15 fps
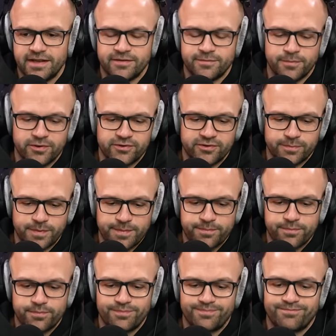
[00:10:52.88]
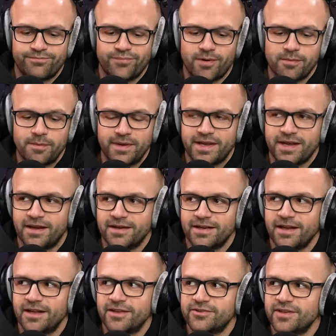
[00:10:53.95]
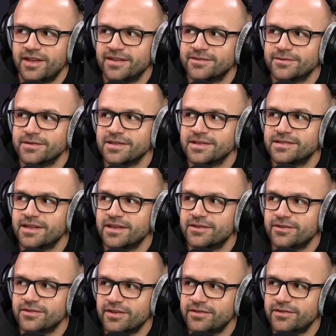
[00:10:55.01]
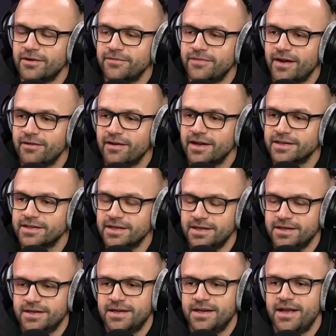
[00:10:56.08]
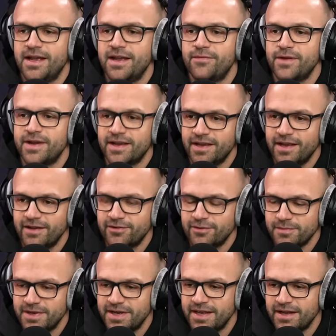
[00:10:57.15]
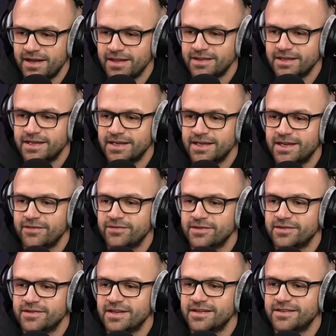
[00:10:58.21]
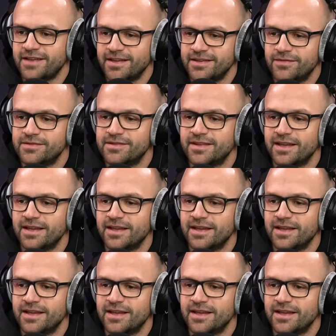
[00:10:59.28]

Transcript: as much as we probably can't catch Leicester at this stage because they're so far ahead, if we can get something here, I think it gives us the incentive to